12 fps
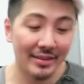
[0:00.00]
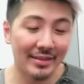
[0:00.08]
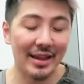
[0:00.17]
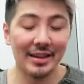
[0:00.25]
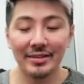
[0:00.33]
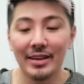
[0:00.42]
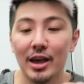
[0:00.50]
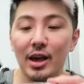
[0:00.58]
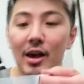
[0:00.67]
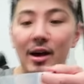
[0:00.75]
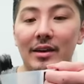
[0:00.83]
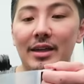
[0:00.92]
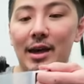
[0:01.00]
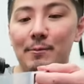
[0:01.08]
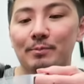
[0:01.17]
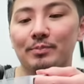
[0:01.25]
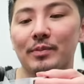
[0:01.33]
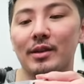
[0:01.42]
these days.
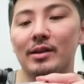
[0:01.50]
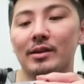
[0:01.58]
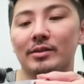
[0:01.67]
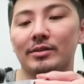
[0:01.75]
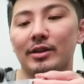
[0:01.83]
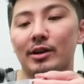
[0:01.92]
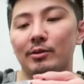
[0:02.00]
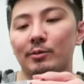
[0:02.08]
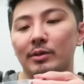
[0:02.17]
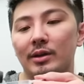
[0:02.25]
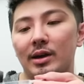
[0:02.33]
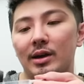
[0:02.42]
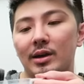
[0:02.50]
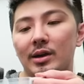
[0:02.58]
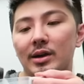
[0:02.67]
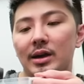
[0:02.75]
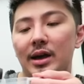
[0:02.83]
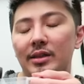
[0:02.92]
Okay, so
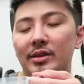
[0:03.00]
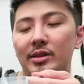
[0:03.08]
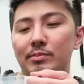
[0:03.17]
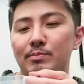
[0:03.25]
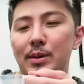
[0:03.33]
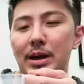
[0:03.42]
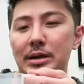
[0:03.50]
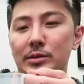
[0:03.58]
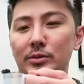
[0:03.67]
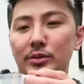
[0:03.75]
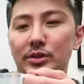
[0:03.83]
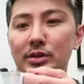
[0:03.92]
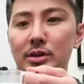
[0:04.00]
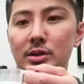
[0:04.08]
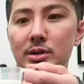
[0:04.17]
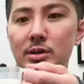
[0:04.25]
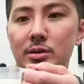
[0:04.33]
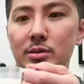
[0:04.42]
uh, I did about
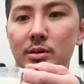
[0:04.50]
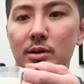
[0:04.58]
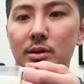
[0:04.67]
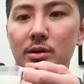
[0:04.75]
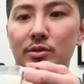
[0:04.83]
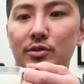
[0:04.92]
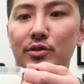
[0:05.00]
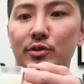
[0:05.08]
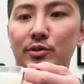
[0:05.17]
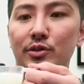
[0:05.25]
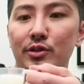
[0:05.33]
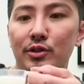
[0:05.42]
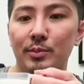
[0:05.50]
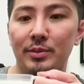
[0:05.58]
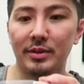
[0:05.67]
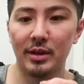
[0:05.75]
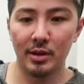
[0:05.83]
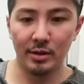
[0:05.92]
uh, two
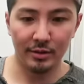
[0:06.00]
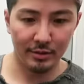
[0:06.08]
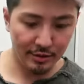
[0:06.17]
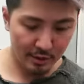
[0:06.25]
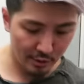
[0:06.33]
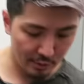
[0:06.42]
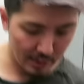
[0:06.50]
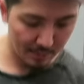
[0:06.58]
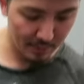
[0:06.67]
tubes. So